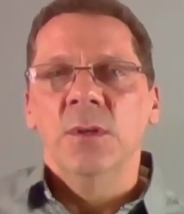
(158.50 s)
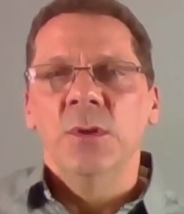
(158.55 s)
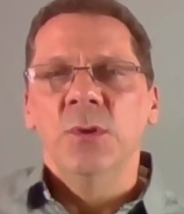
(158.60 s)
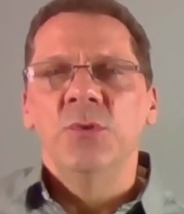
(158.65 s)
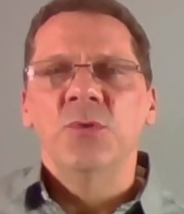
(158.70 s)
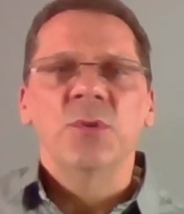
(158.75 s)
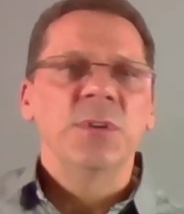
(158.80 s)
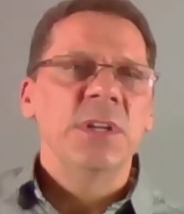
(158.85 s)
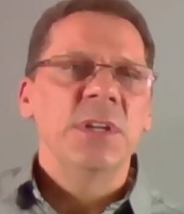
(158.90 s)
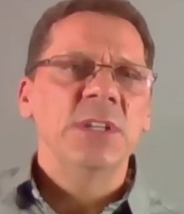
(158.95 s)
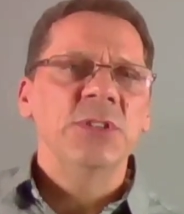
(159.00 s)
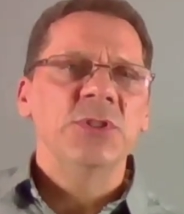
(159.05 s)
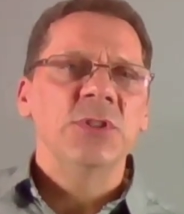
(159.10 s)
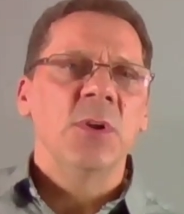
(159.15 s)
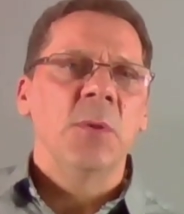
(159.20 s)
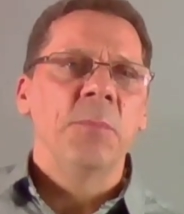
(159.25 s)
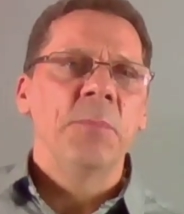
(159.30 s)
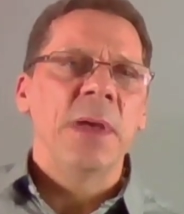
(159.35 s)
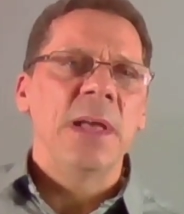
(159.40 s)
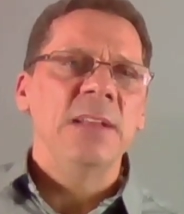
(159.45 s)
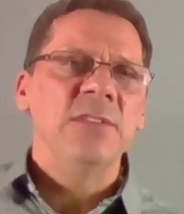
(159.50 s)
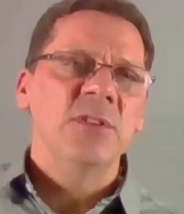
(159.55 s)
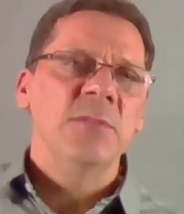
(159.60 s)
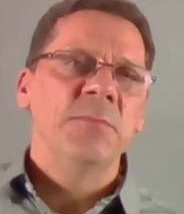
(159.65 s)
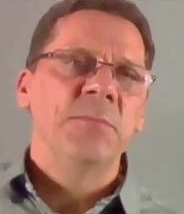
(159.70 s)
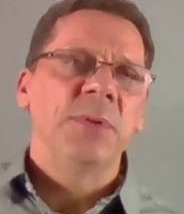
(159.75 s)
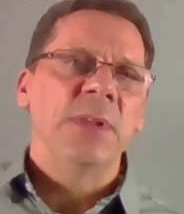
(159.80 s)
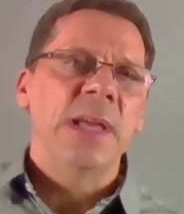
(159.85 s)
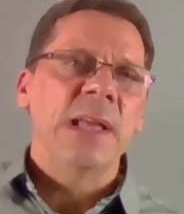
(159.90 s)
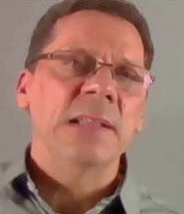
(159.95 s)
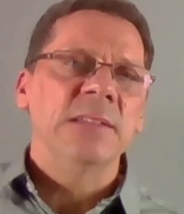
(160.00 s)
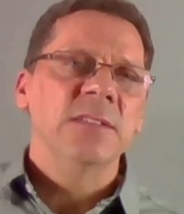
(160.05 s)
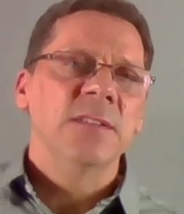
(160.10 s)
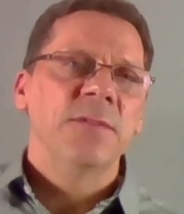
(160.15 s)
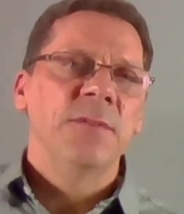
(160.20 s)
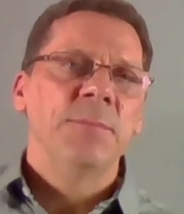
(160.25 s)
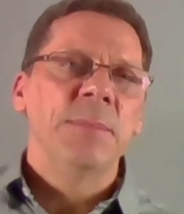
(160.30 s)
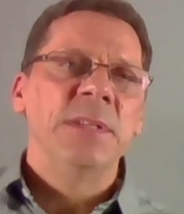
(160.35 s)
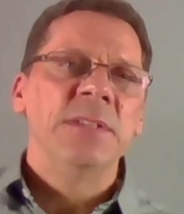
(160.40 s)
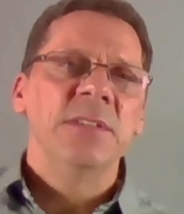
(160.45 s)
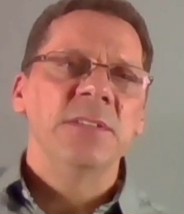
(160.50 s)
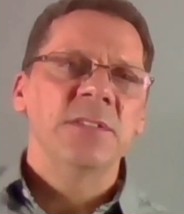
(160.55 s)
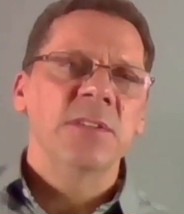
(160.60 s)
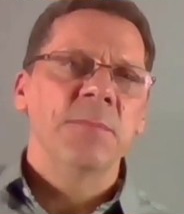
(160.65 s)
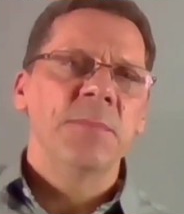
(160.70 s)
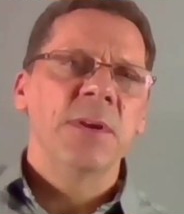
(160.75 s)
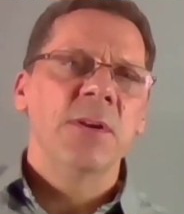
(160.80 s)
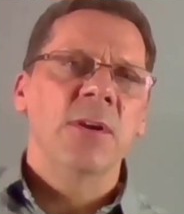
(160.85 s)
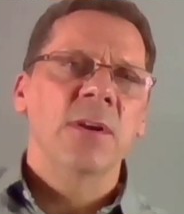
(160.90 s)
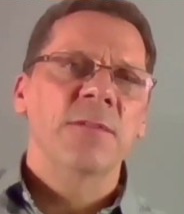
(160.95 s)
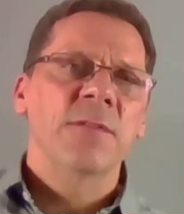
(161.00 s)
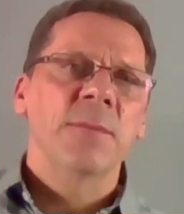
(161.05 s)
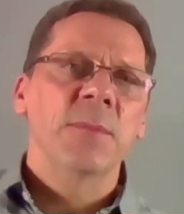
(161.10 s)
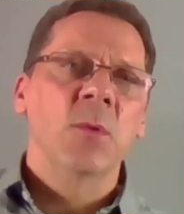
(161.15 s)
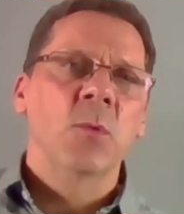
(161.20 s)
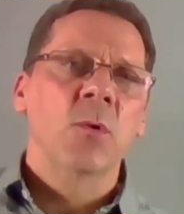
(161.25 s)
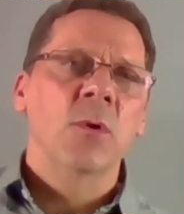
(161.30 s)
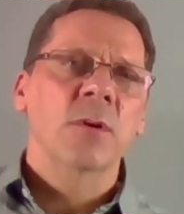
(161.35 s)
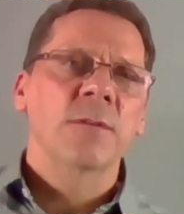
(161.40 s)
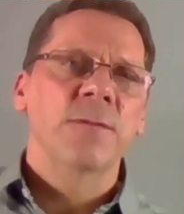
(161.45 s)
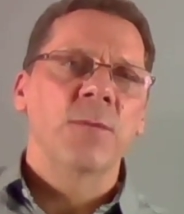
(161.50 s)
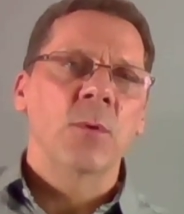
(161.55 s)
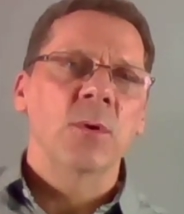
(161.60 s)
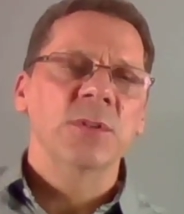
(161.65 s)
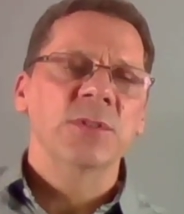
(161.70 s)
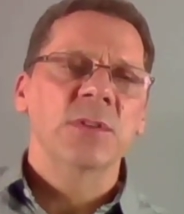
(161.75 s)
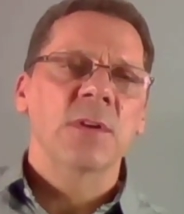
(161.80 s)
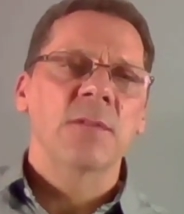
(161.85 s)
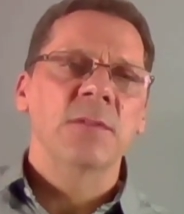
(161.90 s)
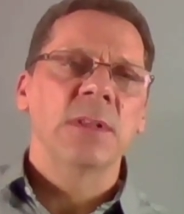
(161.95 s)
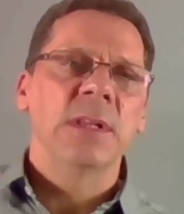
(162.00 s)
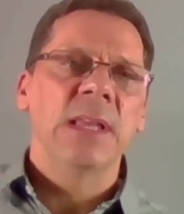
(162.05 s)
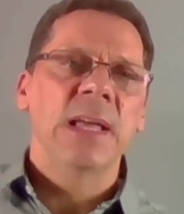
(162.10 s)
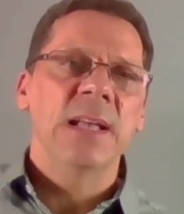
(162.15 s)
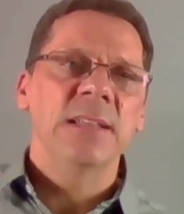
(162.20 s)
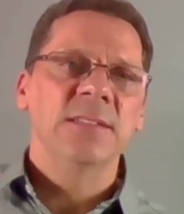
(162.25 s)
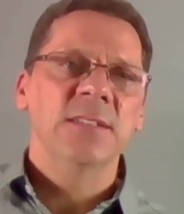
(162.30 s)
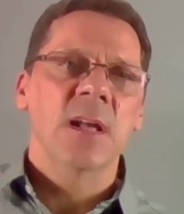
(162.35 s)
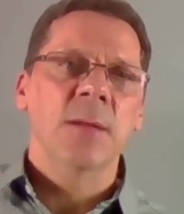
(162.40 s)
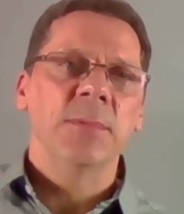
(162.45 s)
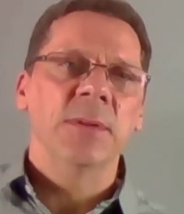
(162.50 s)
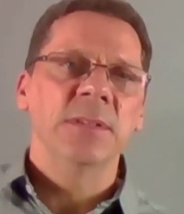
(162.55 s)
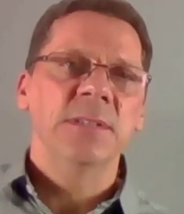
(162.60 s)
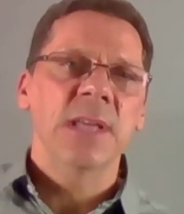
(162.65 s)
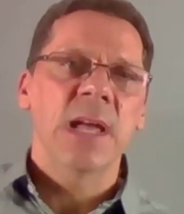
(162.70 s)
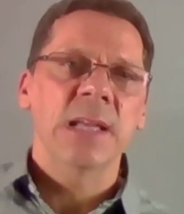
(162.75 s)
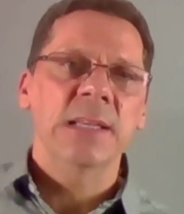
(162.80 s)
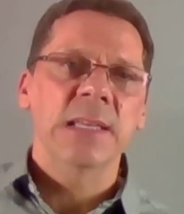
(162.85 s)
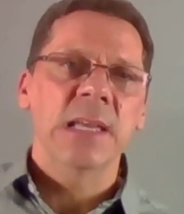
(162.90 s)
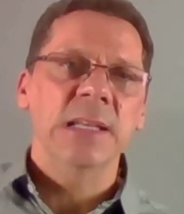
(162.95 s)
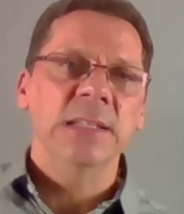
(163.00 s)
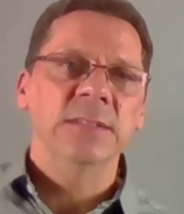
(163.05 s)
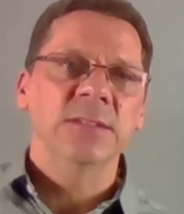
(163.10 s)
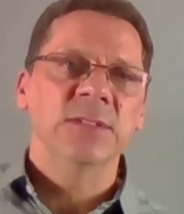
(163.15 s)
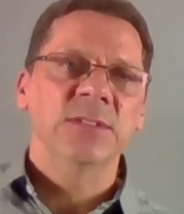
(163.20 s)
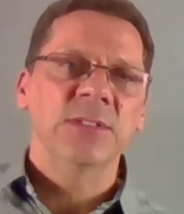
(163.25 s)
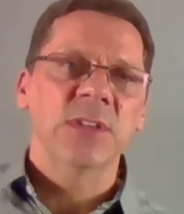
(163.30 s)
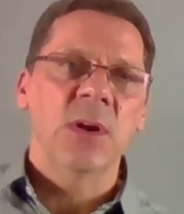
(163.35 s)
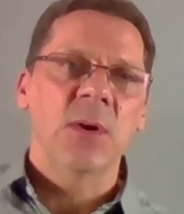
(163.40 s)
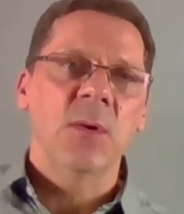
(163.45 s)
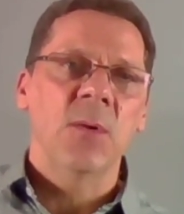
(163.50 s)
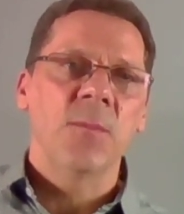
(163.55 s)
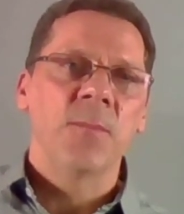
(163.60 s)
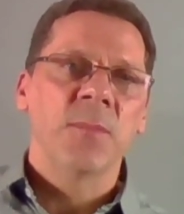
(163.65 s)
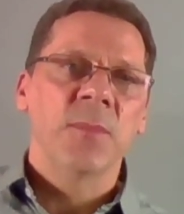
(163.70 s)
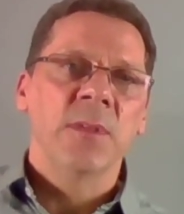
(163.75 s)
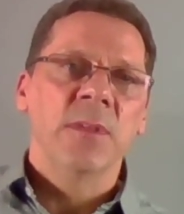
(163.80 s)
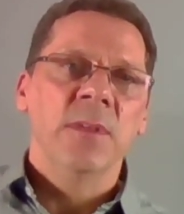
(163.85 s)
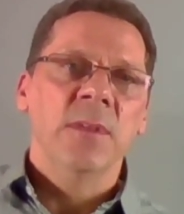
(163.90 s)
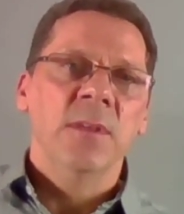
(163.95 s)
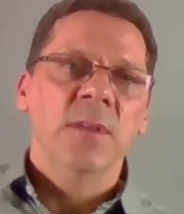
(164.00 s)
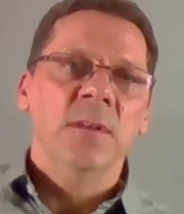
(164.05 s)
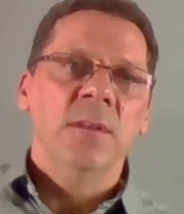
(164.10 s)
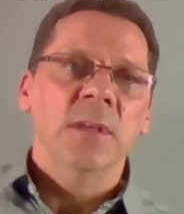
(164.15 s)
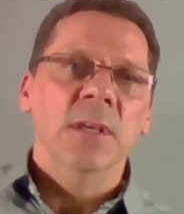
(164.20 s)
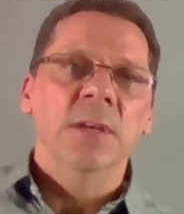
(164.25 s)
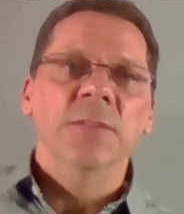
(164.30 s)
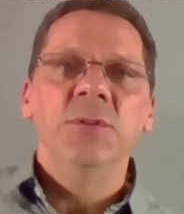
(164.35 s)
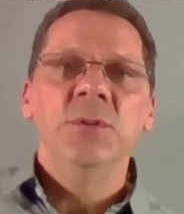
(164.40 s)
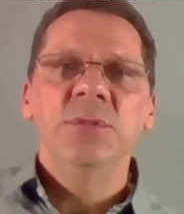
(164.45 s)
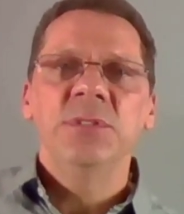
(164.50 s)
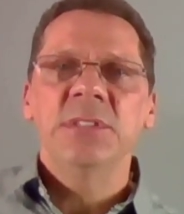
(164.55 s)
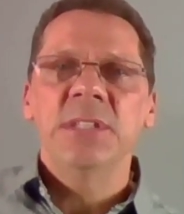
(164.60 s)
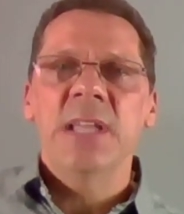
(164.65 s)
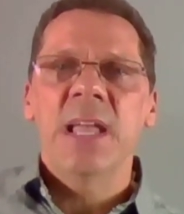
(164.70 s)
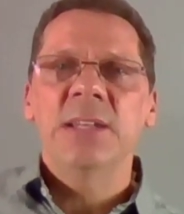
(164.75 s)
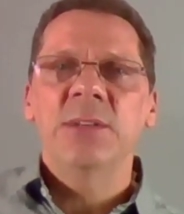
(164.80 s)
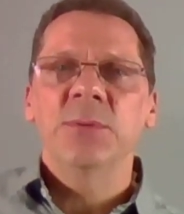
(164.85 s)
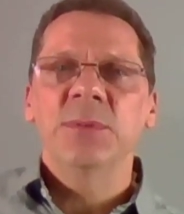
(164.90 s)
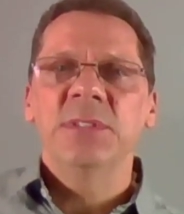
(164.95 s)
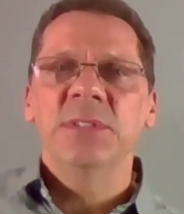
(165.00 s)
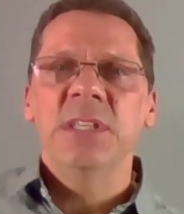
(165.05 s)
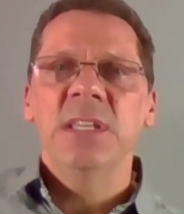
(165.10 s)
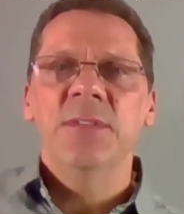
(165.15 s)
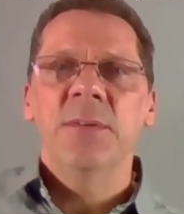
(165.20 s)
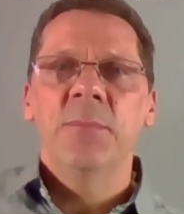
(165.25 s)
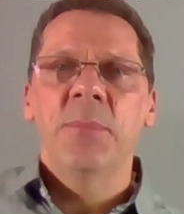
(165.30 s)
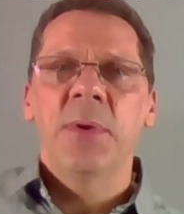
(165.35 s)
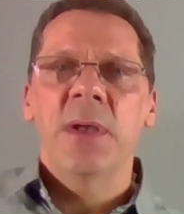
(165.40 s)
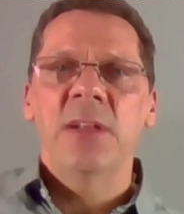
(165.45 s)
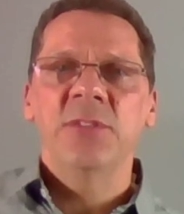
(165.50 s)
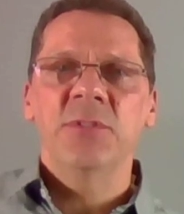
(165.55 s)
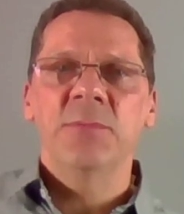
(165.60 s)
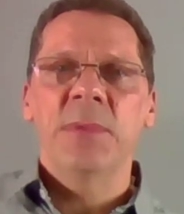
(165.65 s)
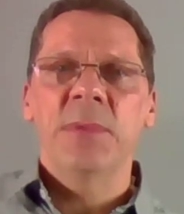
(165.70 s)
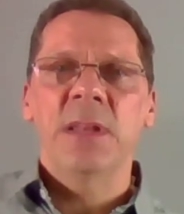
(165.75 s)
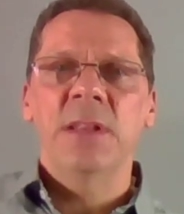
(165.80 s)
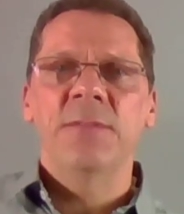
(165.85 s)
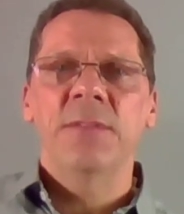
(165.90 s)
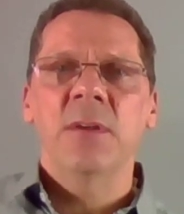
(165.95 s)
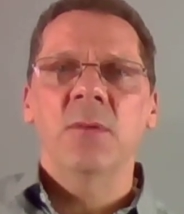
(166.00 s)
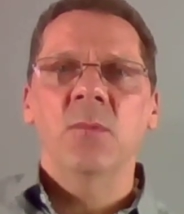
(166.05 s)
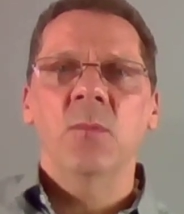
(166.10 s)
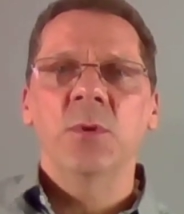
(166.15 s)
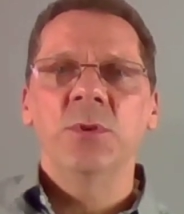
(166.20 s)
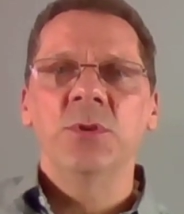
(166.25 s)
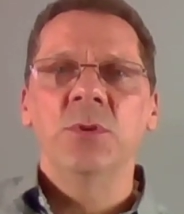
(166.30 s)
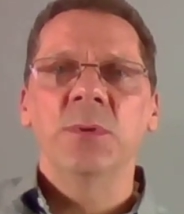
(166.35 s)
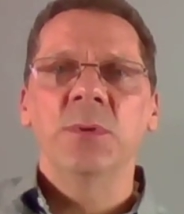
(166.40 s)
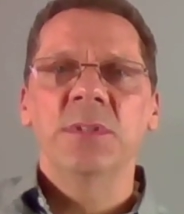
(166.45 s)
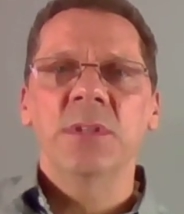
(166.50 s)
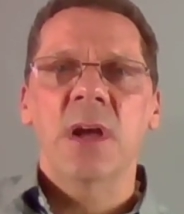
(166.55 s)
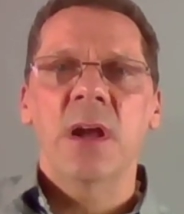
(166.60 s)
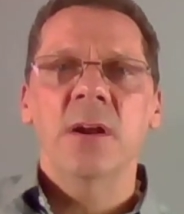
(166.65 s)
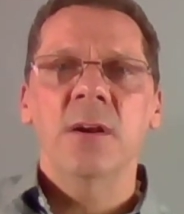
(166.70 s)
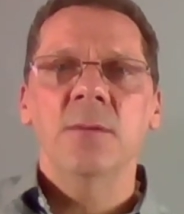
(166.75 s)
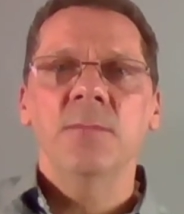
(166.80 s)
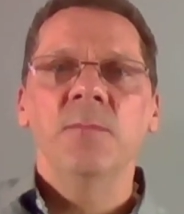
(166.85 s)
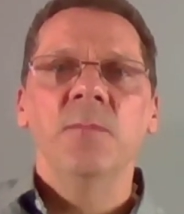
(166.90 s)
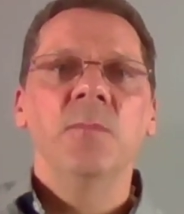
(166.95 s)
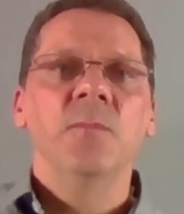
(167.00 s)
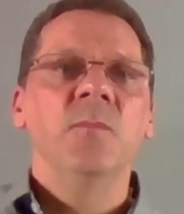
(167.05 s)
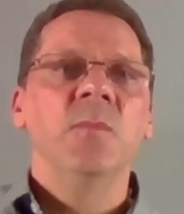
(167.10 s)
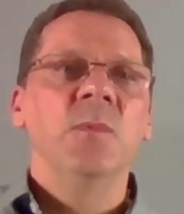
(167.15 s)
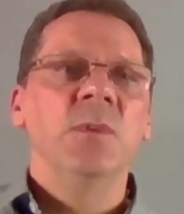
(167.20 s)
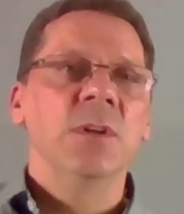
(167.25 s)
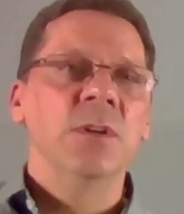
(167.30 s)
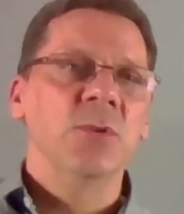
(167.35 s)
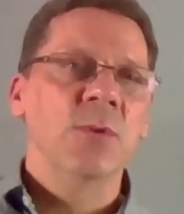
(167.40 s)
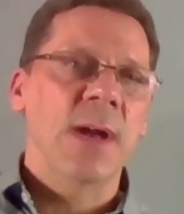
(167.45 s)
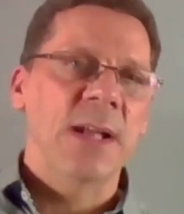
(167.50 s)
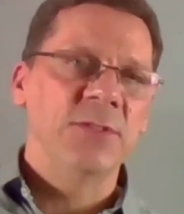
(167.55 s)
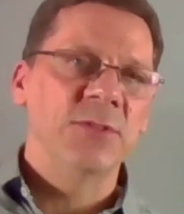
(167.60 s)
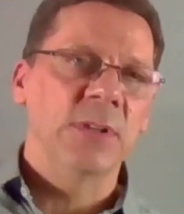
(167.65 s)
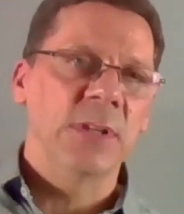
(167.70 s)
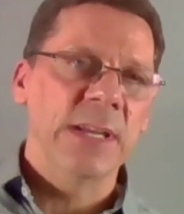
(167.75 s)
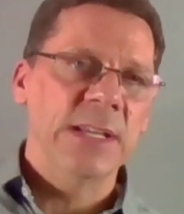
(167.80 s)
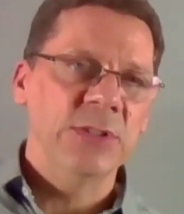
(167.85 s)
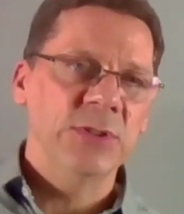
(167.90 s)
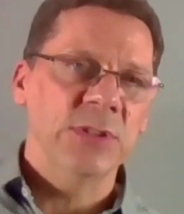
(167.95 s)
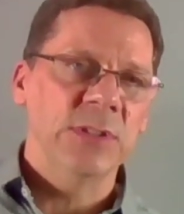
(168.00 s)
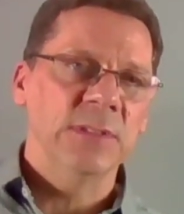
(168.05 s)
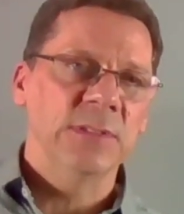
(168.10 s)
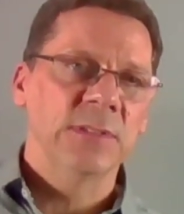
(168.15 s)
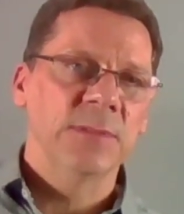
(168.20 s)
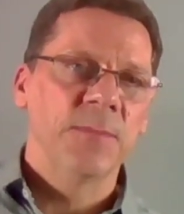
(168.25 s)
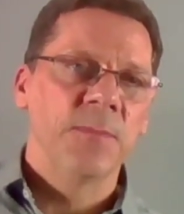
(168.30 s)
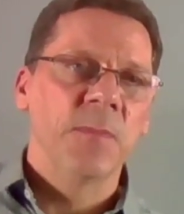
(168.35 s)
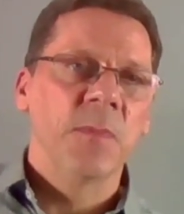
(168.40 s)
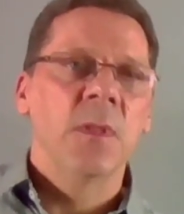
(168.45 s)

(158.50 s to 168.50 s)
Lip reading: Traditional pension plans have been disappearing from the workforce over the last couple of decades. So if you stand to receive a pension benefit when you retire, congratulations.